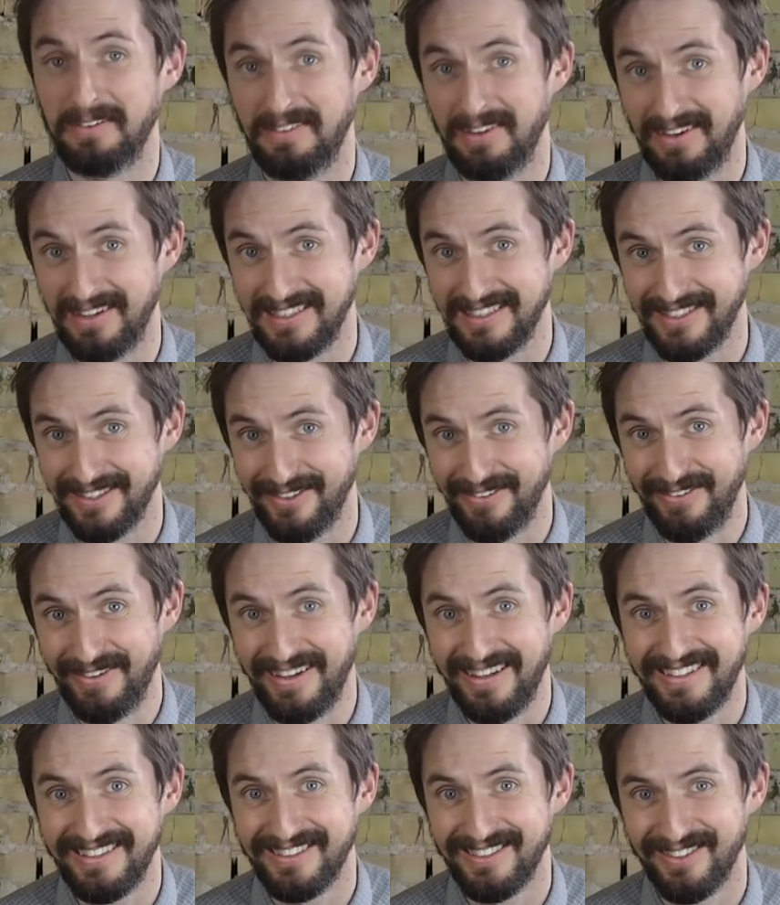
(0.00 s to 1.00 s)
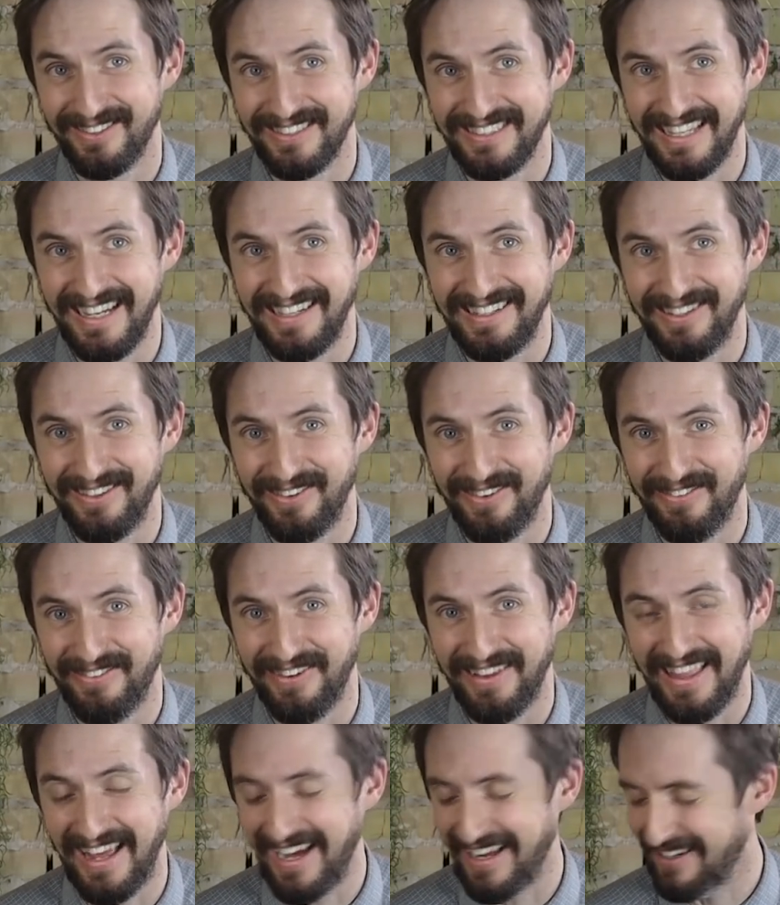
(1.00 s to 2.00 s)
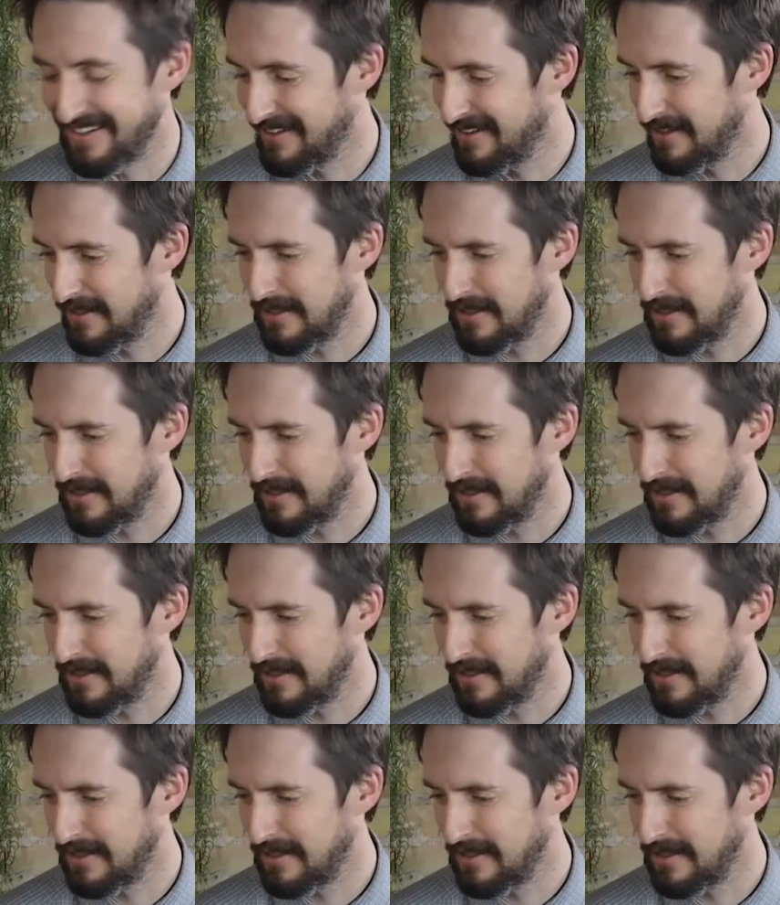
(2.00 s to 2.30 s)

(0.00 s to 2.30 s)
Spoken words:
very soon, so stay tuned for that.